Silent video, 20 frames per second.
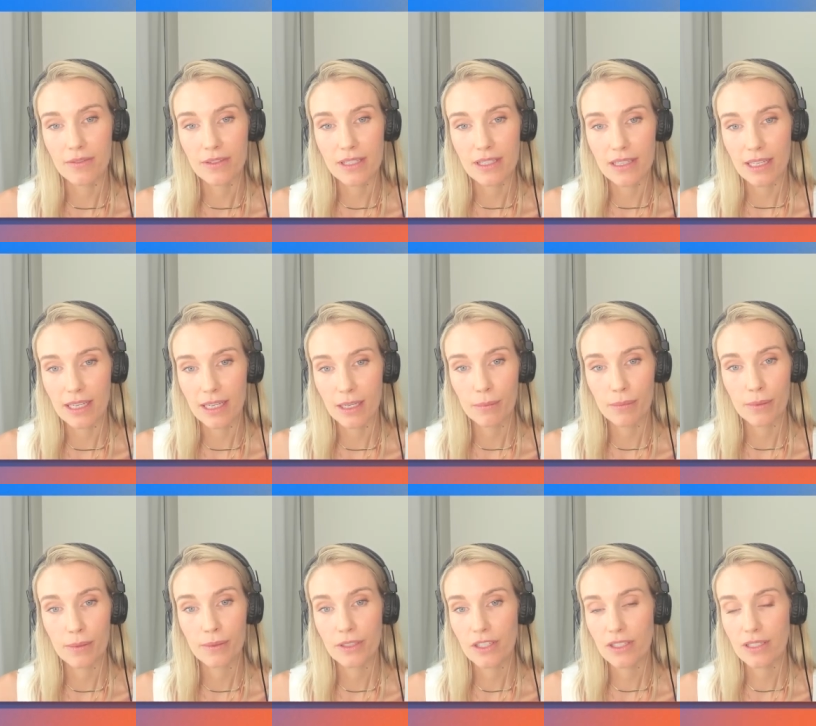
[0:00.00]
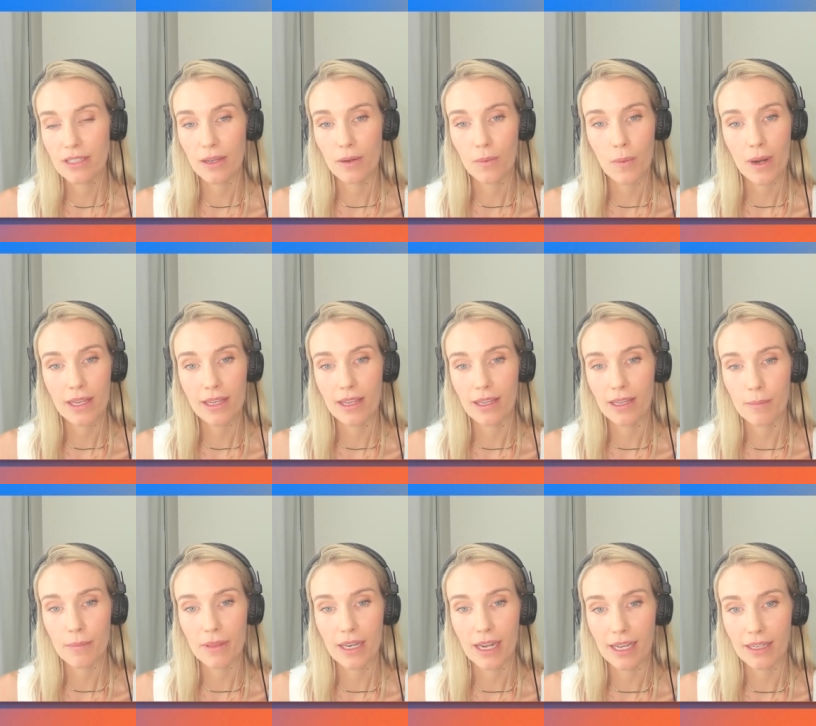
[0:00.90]
sleep. Just like waking
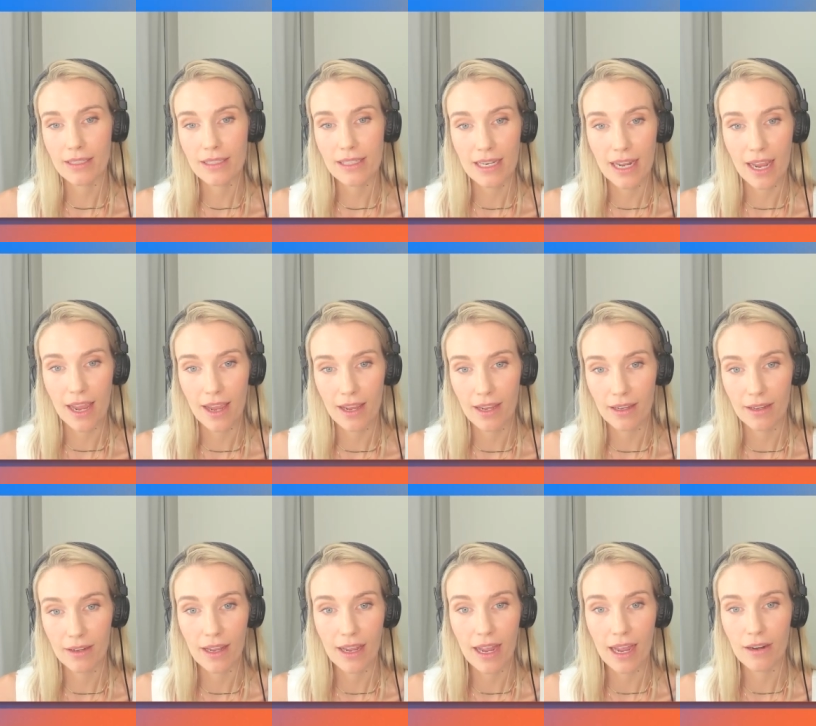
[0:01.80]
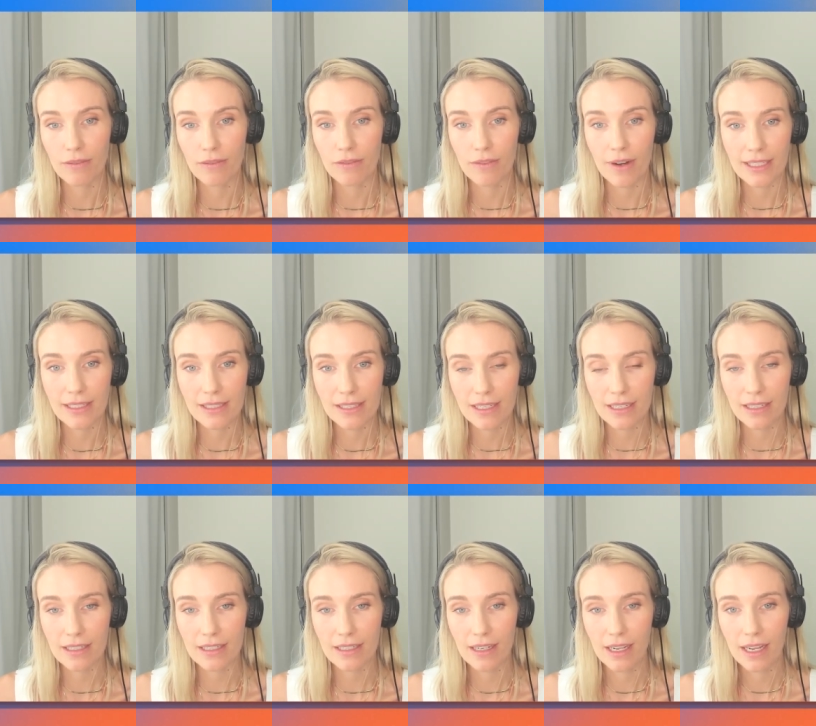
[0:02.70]
up the next day
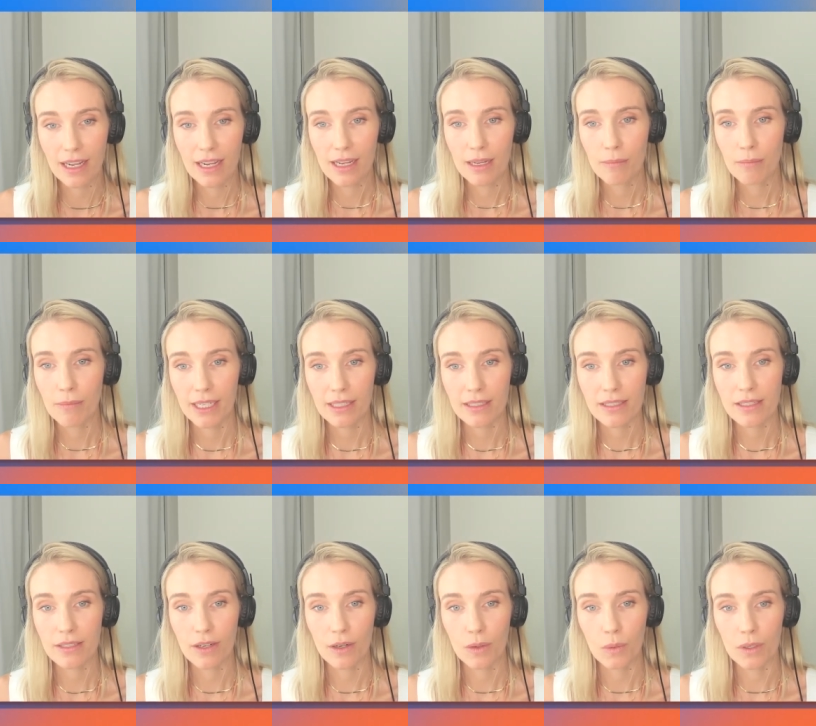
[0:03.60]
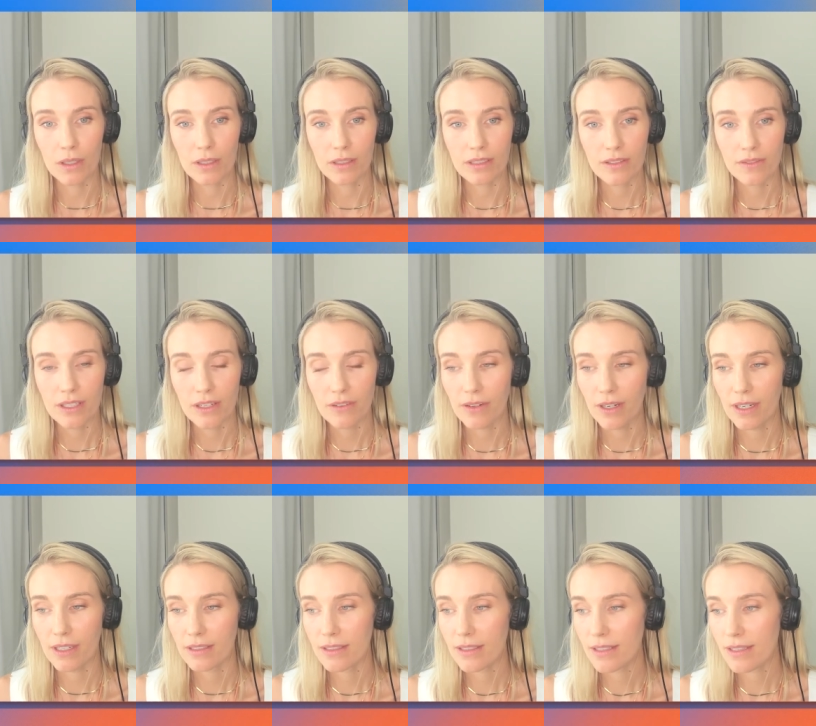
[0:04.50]
rested makes a world of
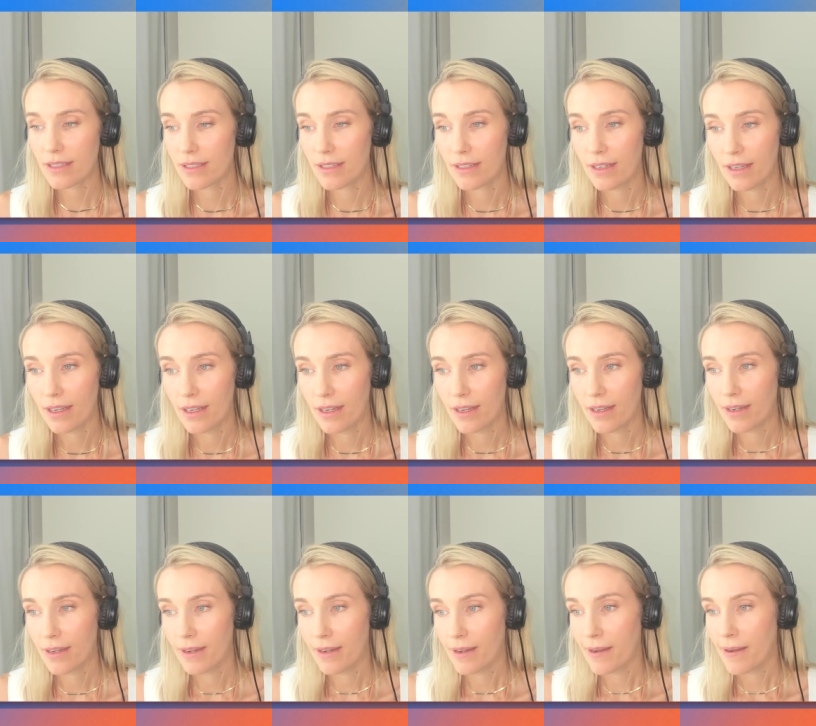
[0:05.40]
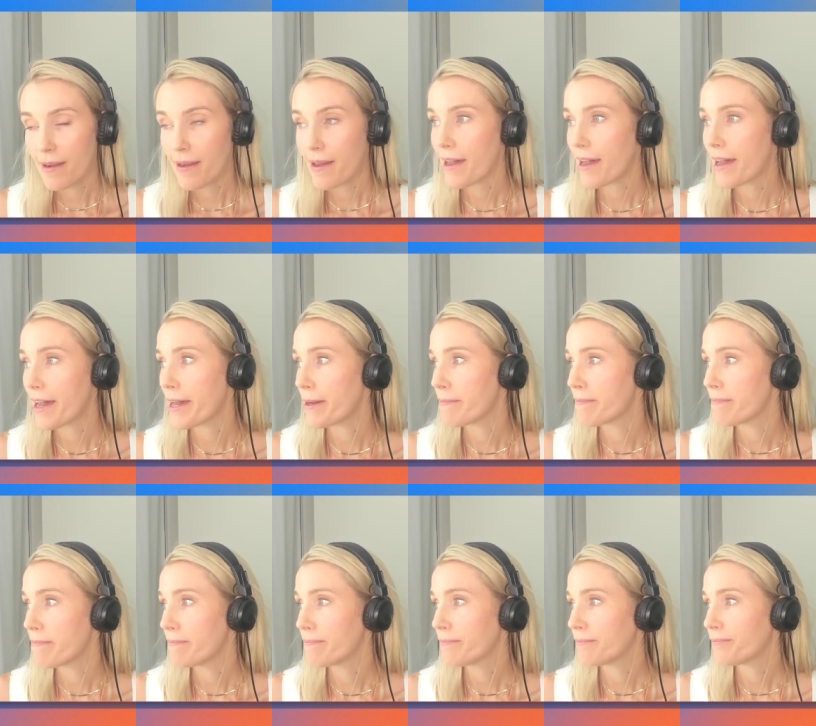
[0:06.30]
difference.
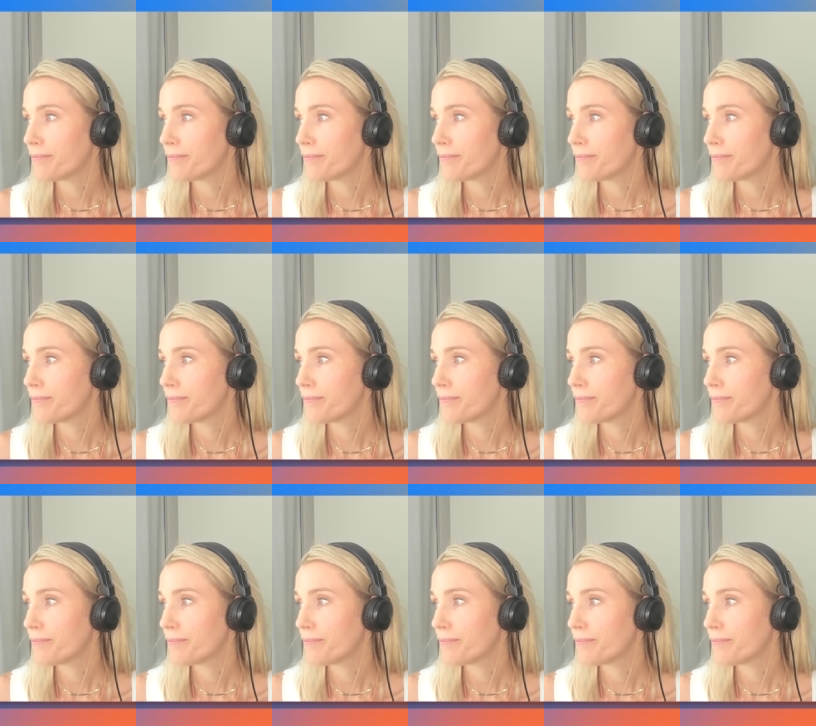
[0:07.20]
Um,